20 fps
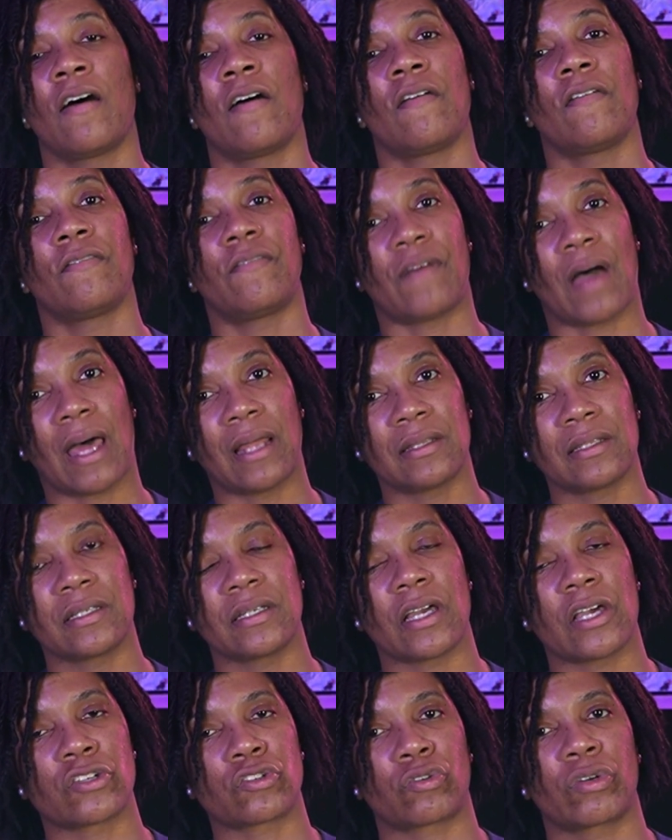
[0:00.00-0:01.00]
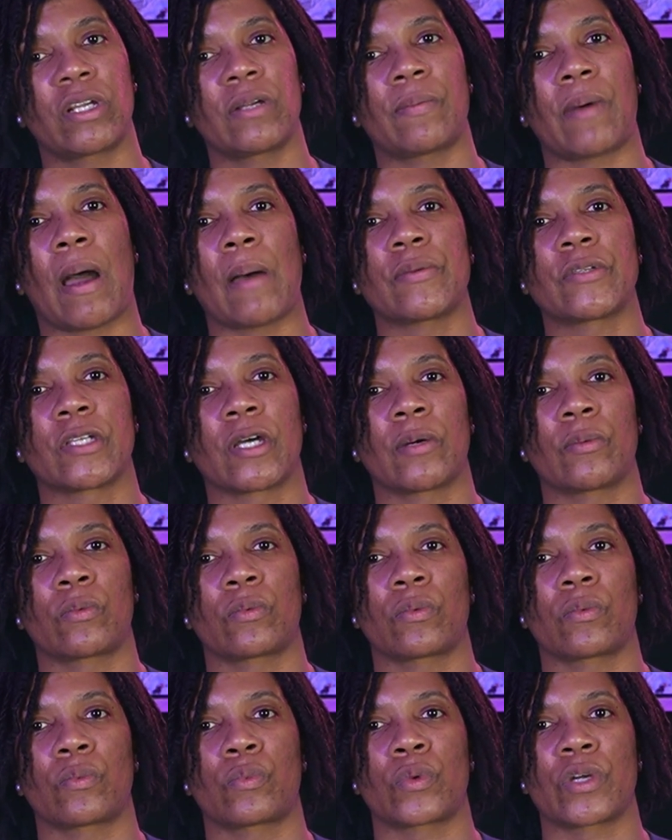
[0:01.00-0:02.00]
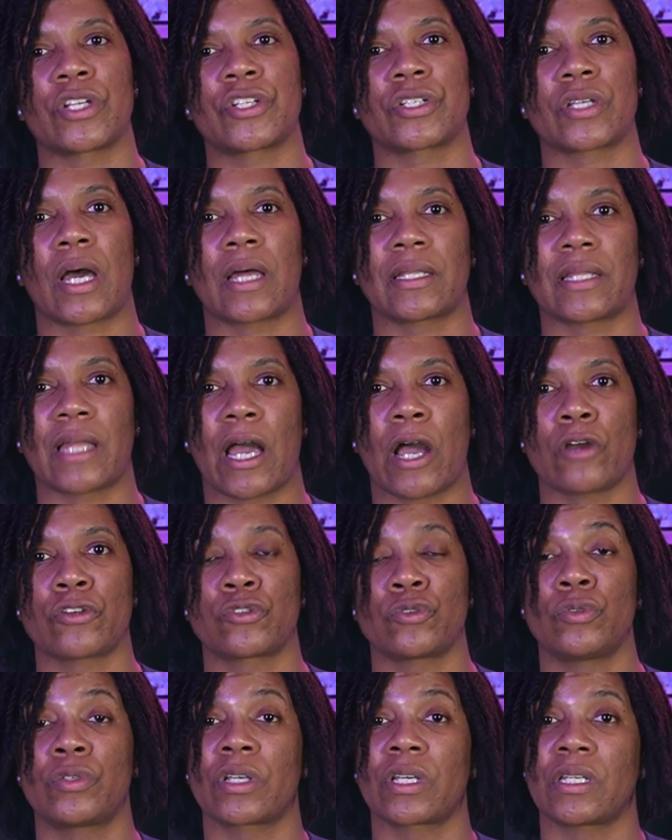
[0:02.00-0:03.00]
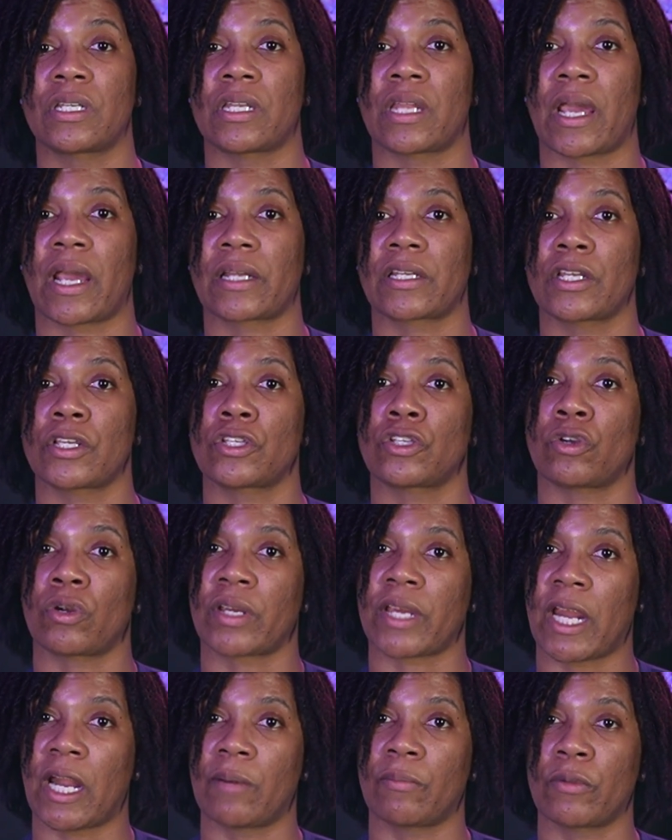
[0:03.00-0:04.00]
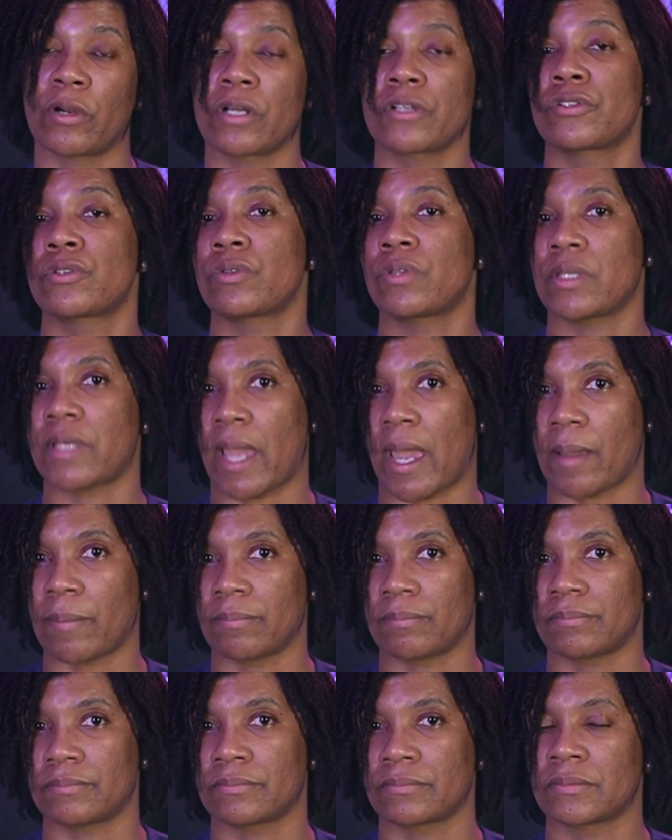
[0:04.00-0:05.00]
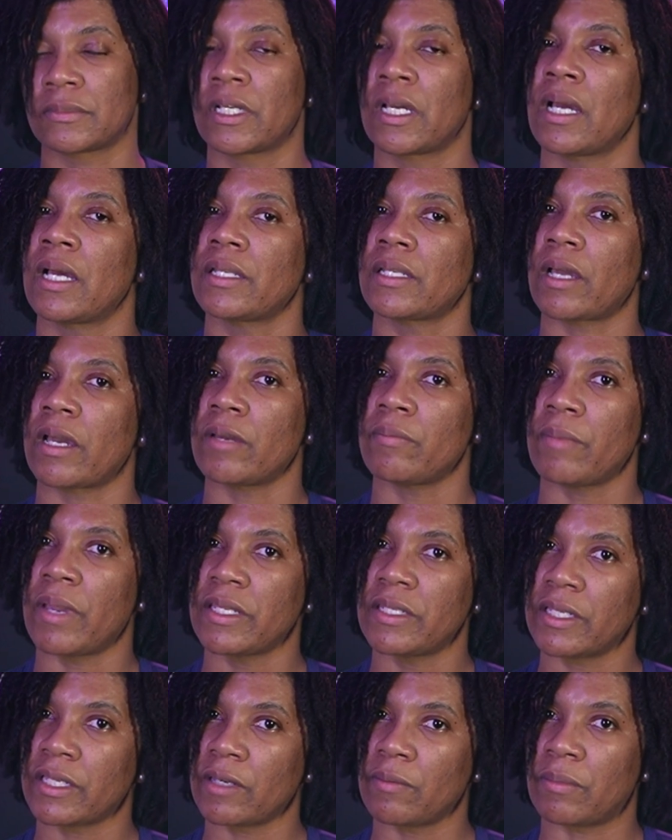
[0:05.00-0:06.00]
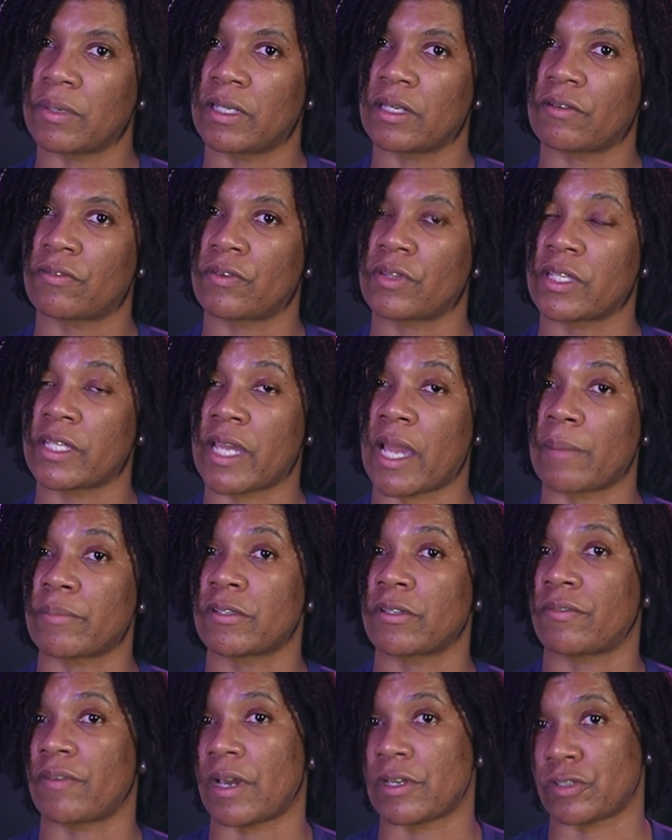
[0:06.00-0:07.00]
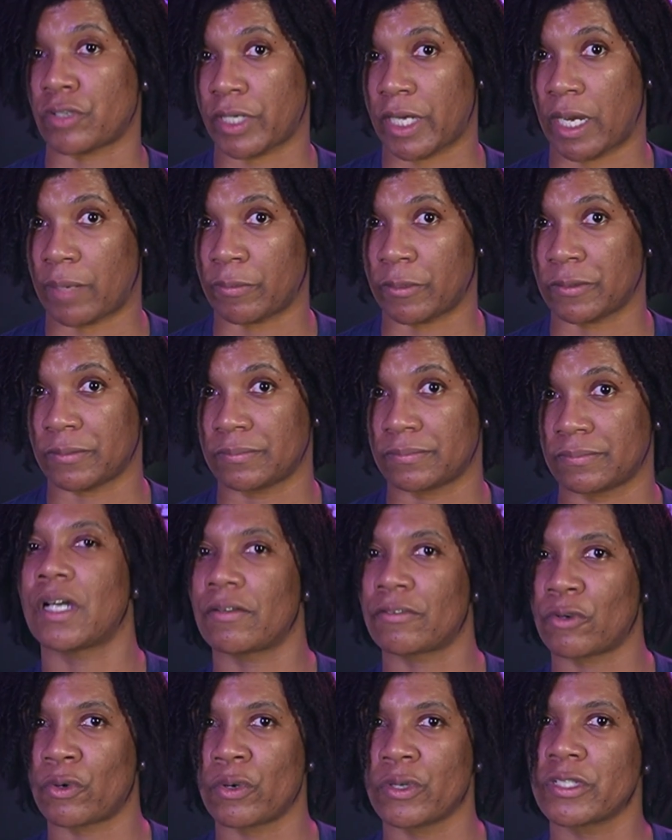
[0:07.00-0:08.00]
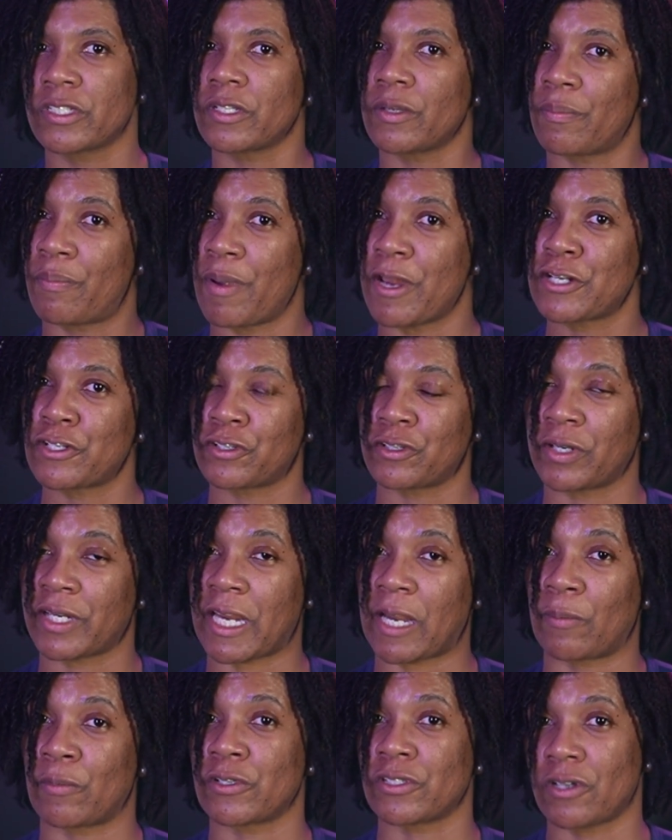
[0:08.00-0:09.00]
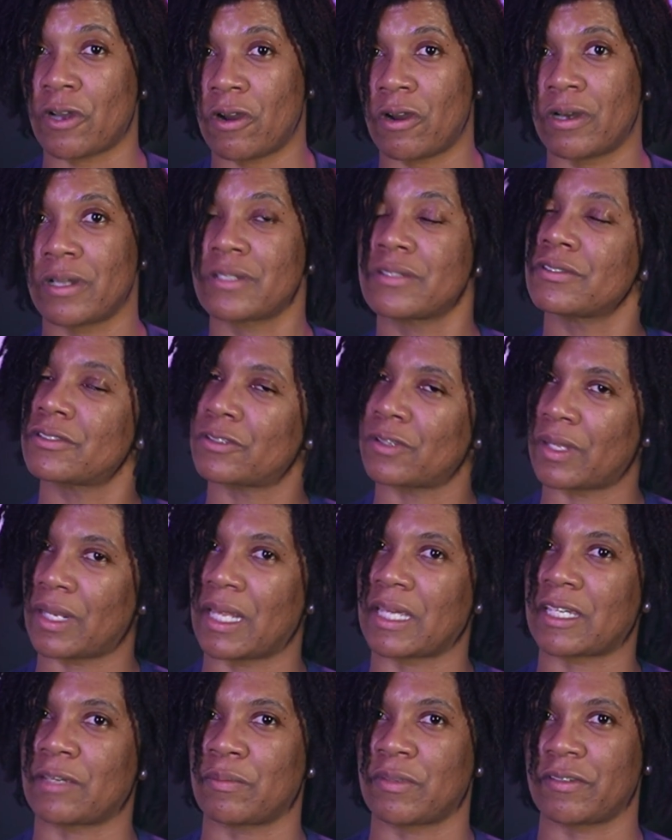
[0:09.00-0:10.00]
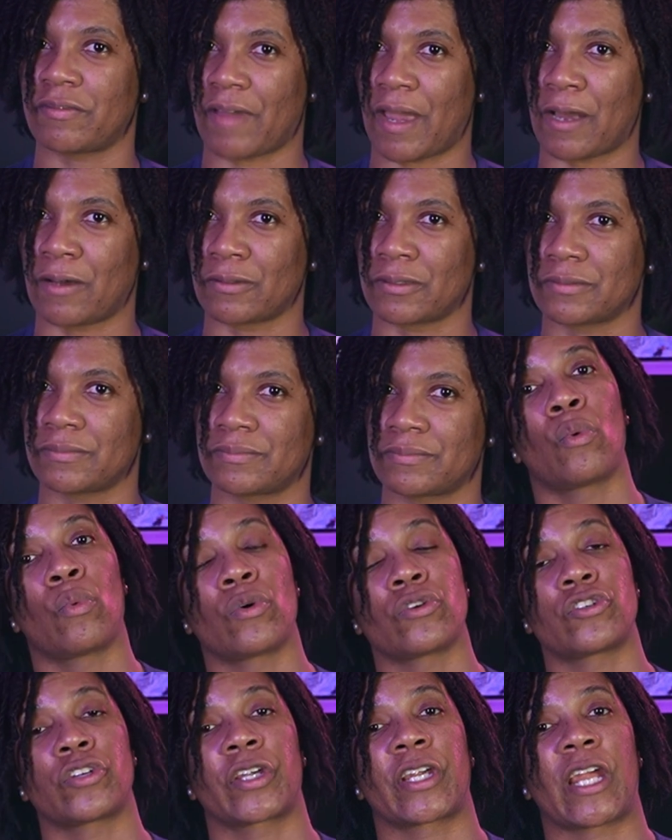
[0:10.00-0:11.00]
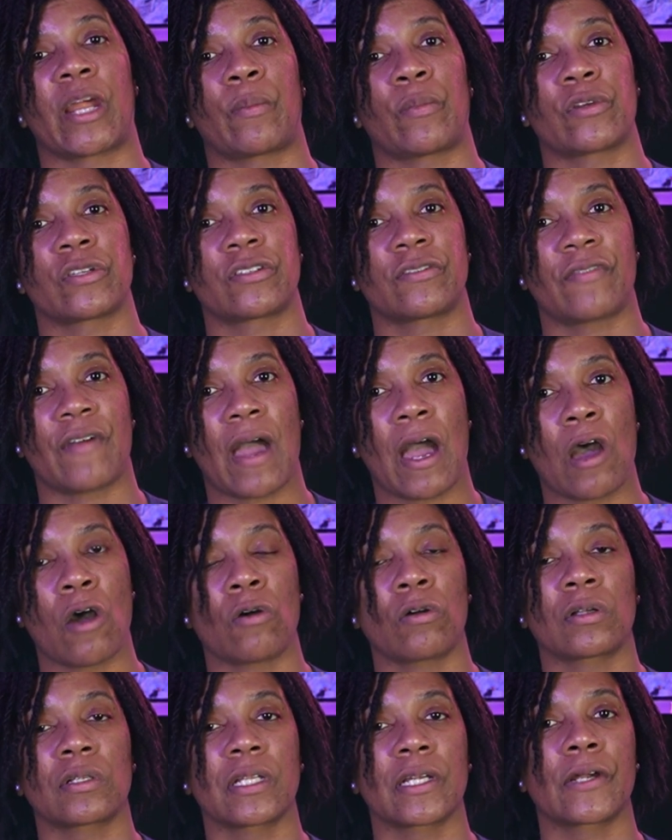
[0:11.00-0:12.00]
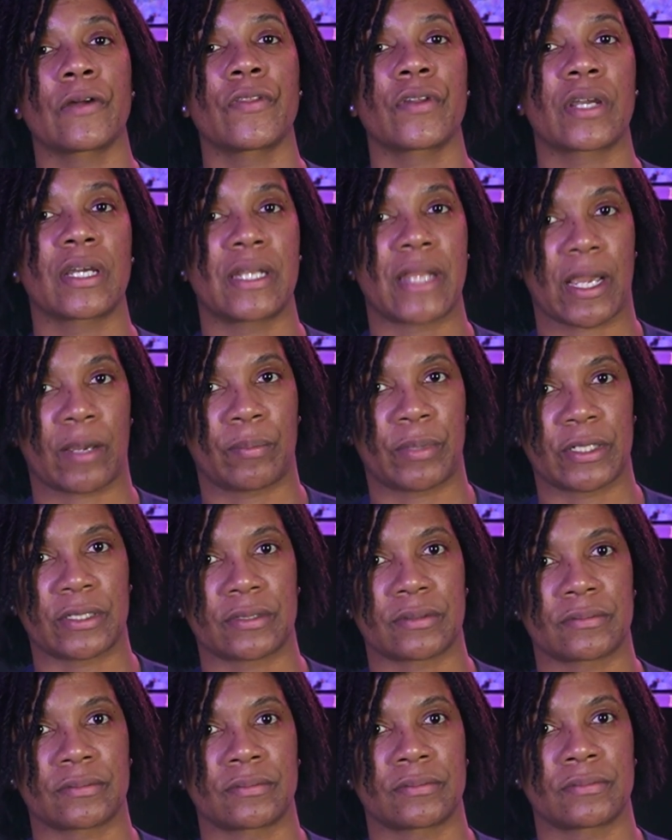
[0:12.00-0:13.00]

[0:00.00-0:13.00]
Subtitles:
Finally, a screen pops up which allows you to connect your camera to the app. Now it may take a minute for the app to find your camera. Of course, make sure your camera is on so that it can be found. Once your camera is found, click on the connect button.